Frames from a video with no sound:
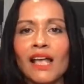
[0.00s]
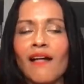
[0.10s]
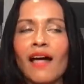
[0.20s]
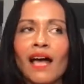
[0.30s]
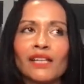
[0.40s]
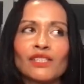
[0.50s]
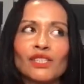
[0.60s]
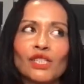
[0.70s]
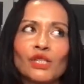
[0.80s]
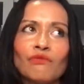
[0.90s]
and
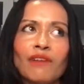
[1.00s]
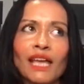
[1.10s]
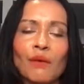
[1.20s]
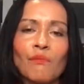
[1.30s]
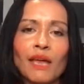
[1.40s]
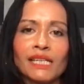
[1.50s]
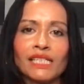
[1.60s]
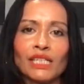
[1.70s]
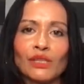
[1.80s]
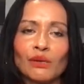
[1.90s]
to recommend
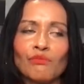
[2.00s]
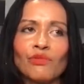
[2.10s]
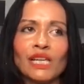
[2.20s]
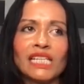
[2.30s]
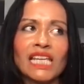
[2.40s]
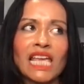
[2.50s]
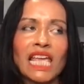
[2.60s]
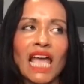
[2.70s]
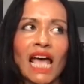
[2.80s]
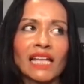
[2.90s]
to them
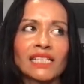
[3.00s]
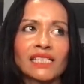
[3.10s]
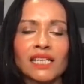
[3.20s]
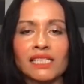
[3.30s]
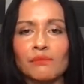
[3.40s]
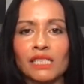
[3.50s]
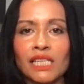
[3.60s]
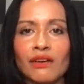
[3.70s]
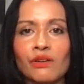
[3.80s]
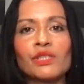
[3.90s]
reading and study
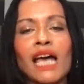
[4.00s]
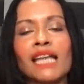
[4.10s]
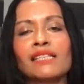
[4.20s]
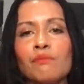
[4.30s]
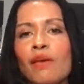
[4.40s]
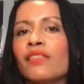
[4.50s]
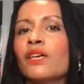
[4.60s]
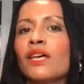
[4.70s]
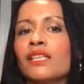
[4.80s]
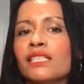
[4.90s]
materials and
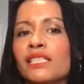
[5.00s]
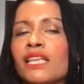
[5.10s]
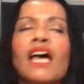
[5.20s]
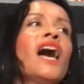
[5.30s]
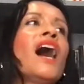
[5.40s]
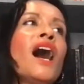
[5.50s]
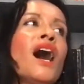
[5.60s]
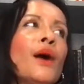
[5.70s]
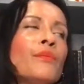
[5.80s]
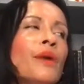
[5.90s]
methods,
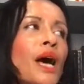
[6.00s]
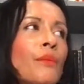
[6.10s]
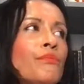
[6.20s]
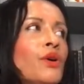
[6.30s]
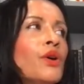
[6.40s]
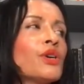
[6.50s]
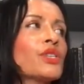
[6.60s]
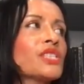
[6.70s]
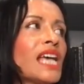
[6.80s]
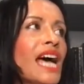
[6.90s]

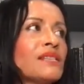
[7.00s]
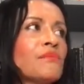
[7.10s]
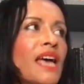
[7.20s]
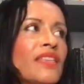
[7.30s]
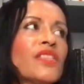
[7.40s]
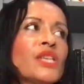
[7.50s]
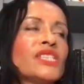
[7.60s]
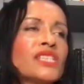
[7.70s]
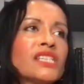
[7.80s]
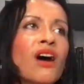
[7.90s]
books and methods
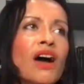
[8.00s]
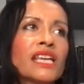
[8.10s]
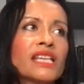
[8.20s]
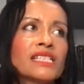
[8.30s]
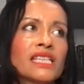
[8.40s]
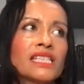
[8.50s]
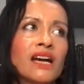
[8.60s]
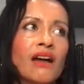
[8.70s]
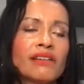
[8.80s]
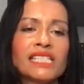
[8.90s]
that I consider
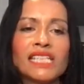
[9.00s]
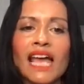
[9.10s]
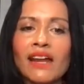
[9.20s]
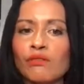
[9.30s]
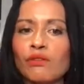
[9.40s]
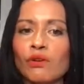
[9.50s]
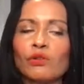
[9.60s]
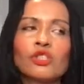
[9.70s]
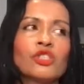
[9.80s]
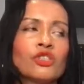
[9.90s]
are
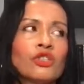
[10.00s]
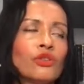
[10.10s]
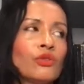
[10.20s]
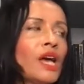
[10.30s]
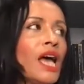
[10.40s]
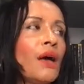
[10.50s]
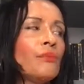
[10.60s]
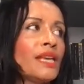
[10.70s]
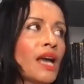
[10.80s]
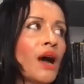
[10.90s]
integral to
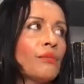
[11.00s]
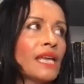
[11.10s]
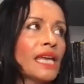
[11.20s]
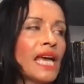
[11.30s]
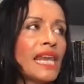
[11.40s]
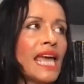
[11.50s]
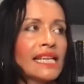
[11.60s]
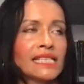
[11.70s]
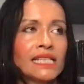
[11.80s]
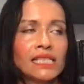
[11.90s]
becoming an
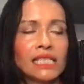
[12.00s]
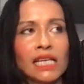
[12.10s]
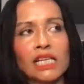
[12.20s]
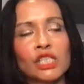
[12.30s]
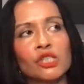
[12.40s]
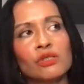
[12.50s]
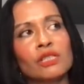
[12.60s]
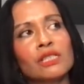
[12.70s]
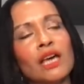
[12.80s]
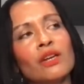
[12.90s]
excellent English
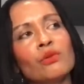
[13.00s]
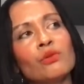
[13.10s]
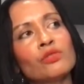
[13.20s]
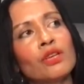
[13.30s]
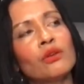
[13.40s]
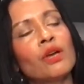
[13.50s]
student and also